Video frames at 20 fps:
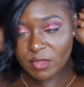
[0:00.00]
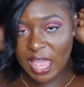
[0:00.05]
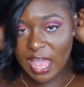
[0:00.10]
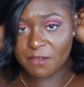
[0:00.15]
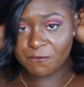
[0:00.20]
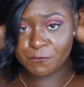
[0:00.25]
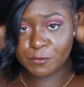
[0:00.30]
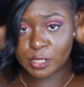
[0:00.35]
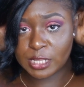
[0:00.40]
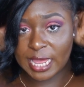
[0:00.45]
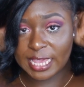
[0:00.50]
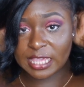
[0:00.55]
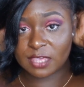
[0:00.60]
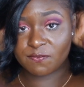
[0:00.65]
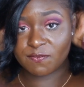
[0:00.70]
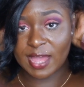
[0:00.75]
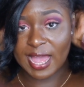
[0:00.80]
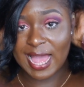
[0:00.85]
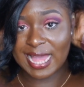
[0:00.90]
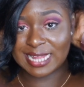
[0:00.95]
I feel like
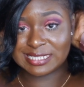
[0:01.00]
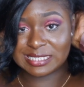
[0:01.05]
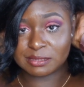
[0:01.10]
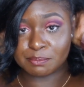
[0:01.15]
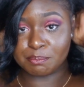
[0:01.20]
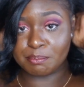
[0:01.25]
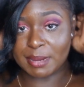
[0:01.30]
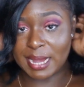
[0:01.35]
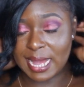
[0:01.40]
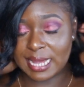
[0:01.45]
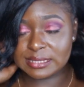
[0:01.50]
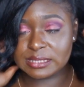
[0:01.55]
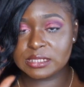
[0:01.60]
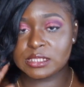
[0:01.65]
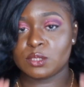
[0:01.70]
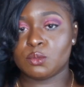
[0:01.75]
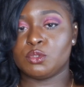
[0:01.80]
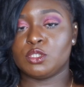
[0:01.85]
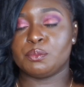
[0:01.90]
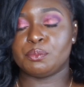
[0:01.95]
if I had the
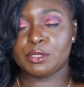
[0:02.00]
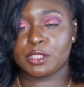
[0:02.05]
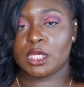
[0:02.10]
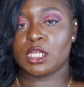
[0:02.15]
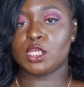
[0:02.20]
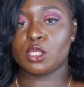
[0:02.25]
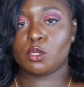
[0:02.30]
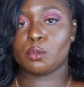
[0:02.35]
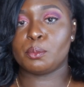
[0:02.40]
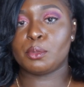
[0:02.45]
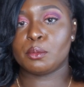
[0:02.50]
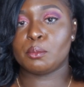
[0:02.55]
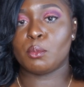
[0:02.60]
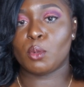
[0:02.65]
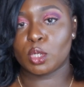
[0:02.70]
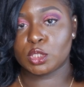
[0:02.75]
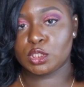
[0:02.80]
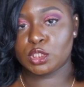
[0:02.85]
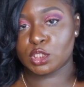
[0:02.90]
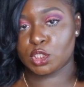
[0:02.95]
bands, it would be a little bit
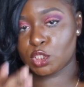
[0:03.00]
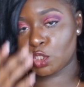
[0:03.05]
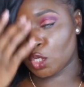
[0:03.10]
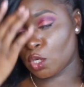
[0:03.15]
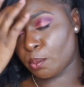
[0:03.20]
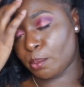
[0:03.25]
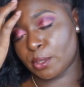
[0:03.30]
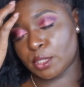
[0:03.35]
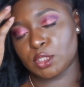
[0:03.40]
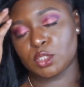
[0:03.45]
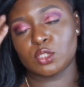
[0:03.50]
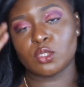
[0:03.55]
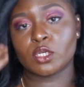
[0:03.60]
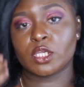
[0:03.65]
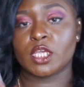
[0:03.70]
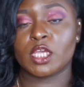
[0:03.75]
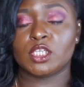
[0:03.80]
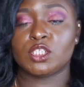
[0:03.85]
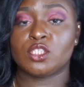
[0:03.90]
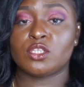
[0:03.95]
more secure. But it's
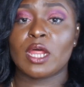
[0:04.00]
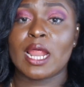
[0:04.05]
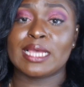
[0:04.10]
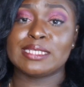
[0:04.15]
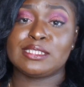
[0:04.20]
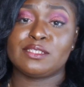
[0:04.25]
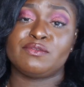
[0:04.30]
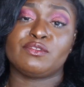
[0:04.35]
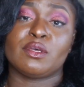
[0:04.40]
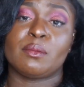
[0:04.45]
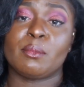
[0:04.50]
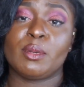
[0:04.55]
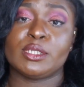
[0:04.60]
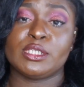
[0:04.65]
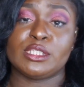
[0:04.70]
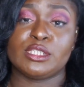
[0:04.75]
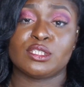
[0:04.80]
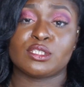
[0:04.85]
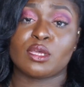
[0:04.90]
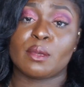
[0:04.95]
okay. It's not as if
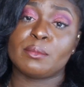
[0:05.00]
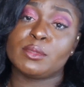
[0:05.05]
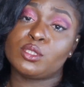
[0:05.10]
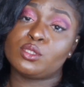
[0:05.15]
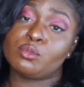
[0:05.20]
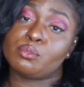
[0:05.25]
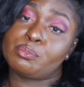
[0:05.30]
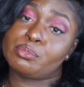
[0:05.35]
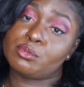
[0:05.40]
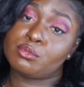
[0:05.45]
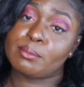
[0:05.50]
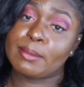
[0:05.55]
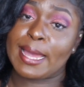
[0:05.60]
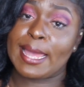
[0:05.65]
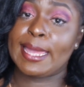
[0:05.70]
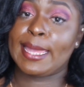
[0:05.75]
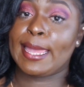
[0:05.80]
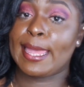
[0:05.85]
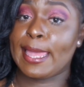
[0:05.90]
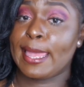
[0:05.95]
somebody is coming to pull my
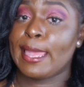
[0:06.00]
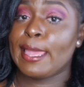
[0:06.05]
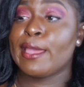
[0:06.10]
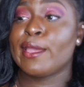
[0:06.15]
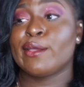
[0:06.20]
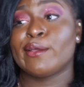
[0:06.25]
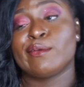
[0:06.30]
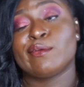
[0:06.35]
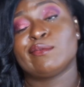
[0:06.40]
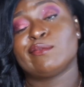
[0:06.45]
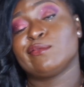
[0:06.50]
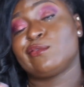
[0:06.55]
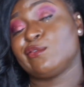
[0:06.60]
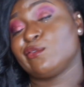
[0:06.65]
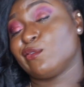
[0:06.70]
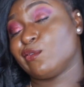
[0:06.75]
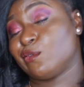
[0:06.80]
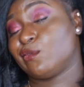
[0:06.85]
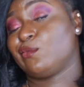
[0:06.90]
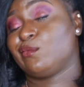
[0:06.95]
hair.
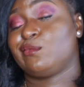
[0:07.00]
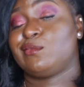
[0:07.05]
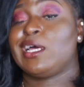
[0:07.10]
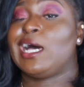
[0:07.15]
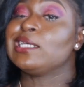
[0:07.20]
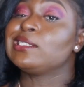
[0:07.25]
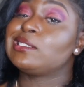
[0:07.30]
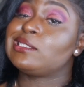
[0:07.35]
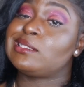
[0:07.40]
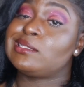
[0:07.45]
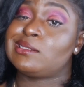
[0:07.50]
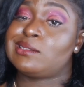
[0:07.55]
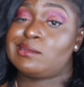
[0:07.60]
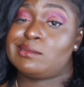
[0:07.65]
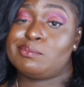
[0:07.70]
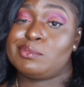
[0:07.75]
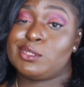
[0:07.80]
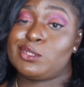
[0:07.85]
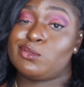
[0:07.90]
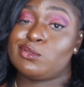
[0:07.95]
So that's
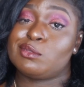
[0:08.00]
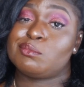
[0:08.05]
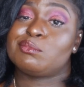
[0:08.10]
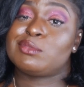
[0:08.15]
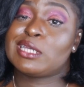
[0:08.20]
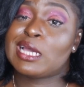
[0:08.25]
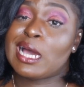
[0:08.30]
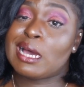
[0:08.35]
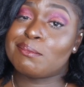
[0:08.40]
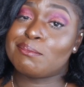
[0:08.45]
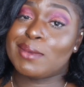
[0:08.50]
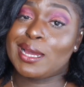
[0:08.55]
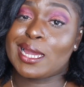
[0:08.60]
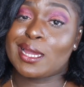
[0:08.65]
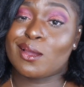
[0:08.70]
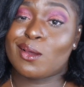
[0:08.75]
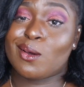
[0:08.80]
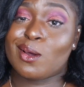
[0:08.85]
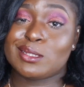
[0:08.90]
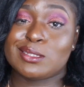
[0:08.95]
between me and my
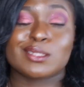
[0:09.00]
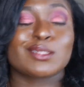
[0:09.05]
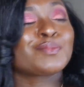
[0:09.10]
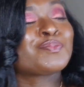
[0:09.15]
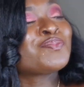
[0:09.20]
God.